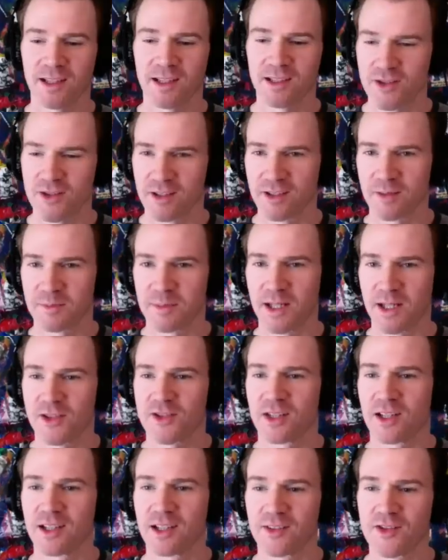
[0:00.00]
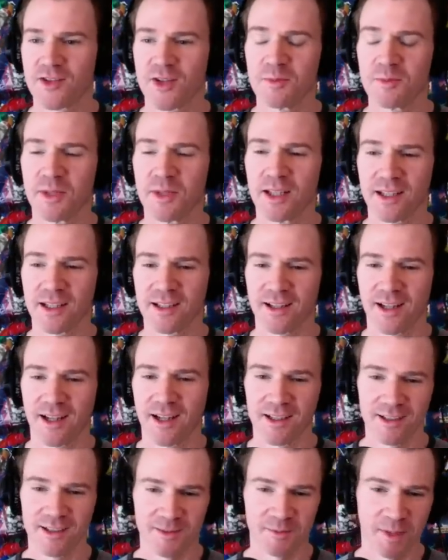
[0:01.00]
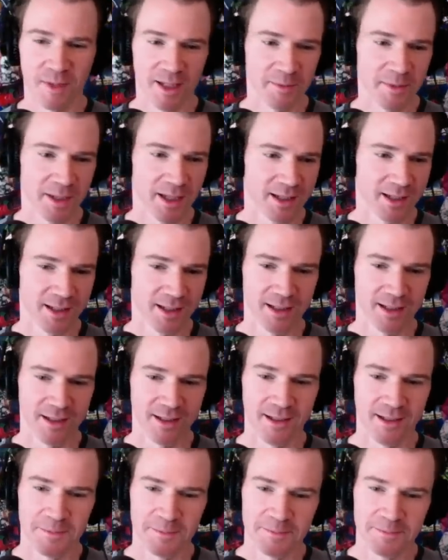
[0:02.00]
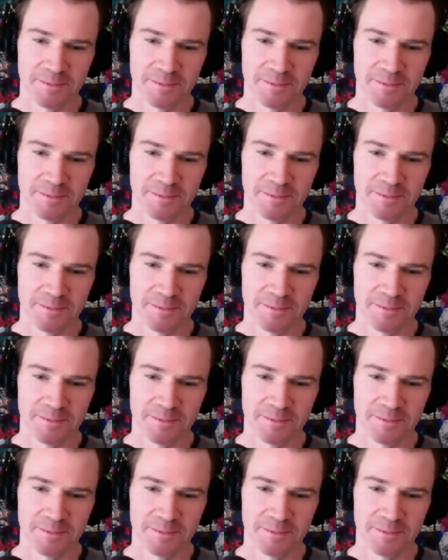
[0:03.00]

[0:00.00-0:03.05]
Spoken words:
a joke about Sean's $2 million money-making idea.